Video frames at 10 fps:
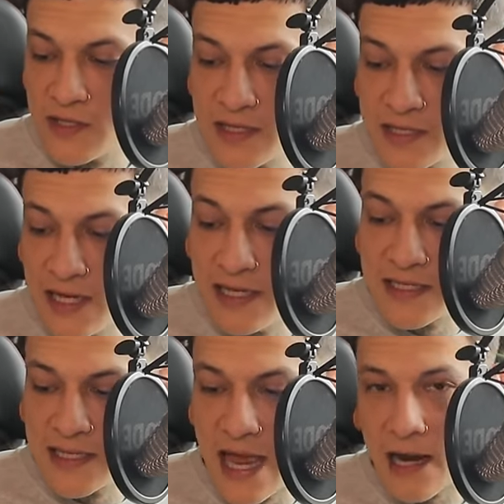This
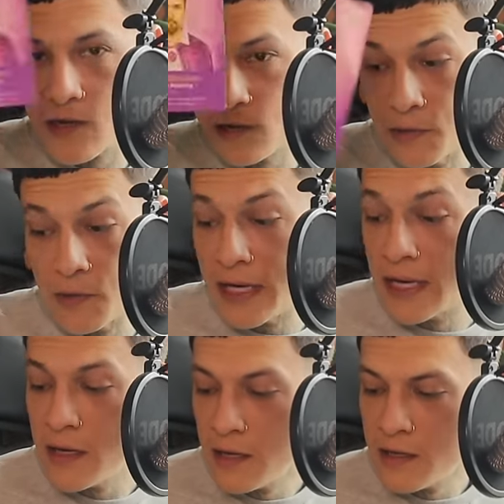is that
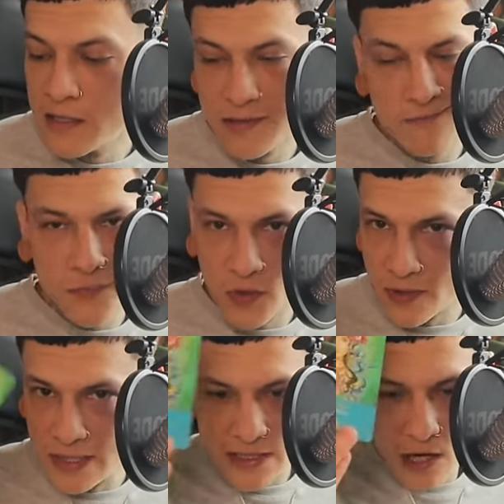clearing.
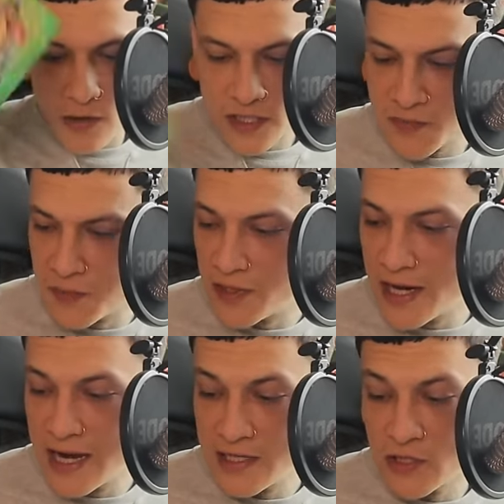Green Tara spirit
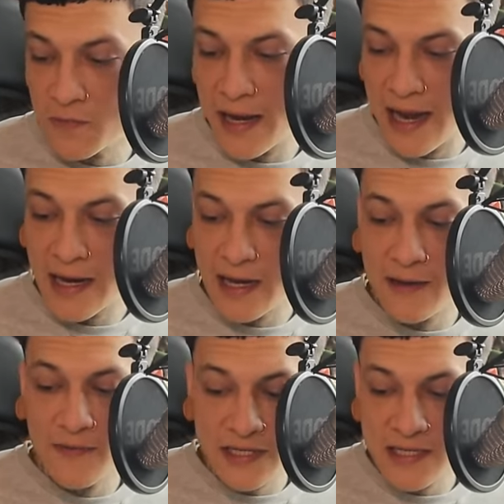has your back,
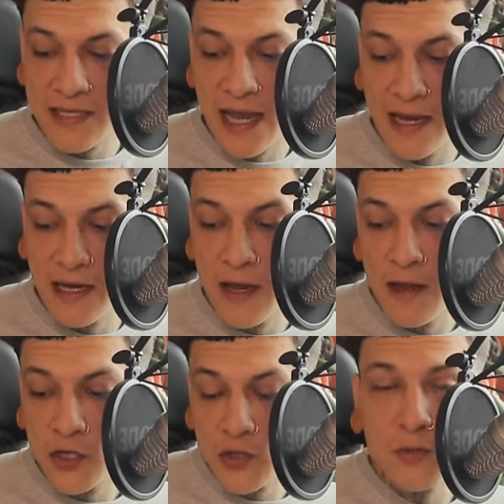and this is a
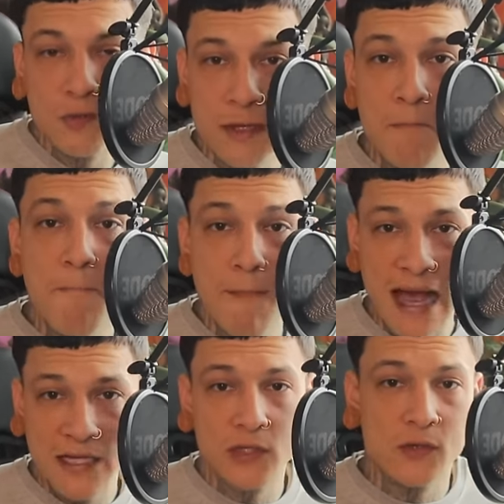truly
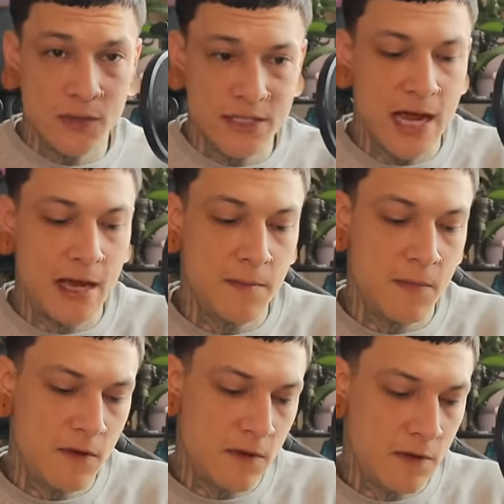magical
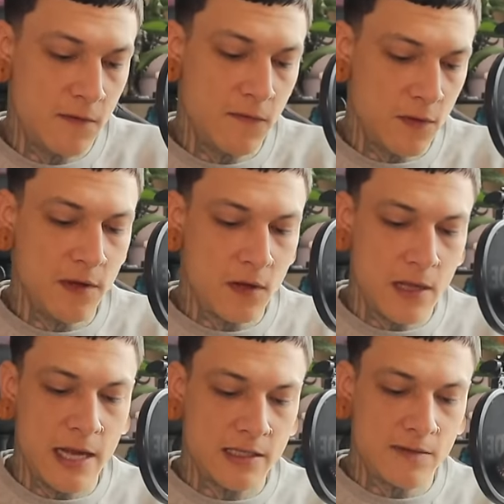time for the
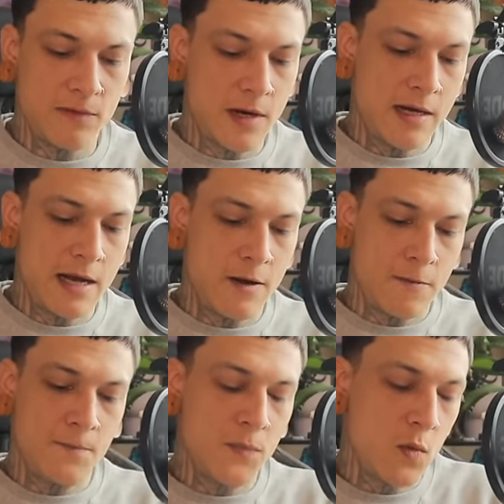collective right now.
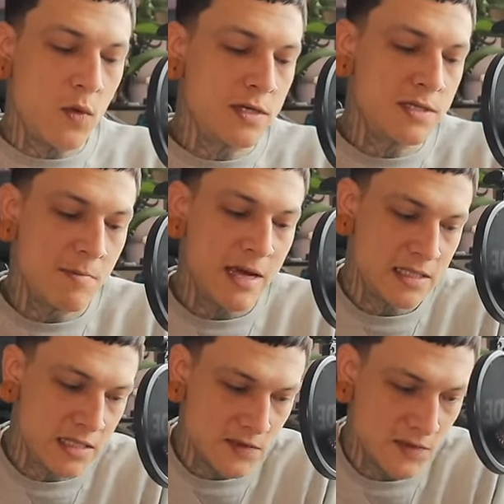What is the
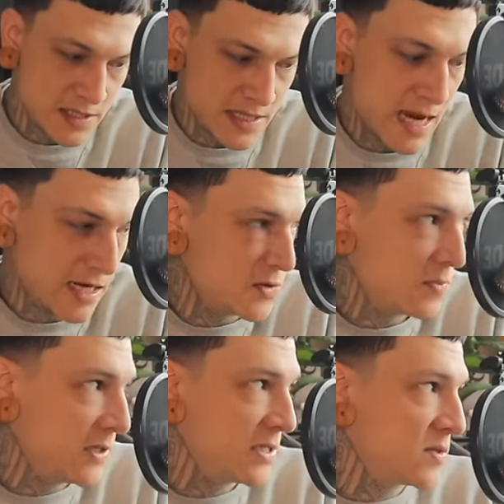message for Sag,
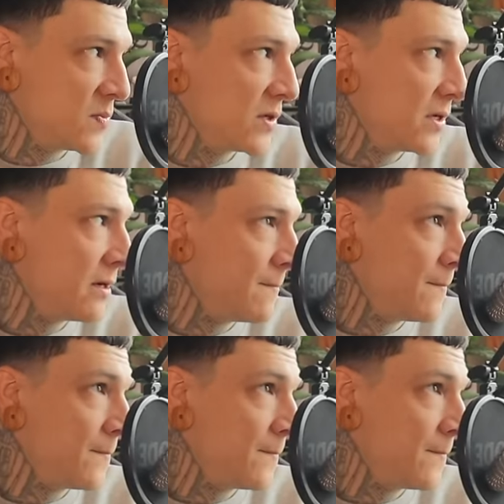please, spirit?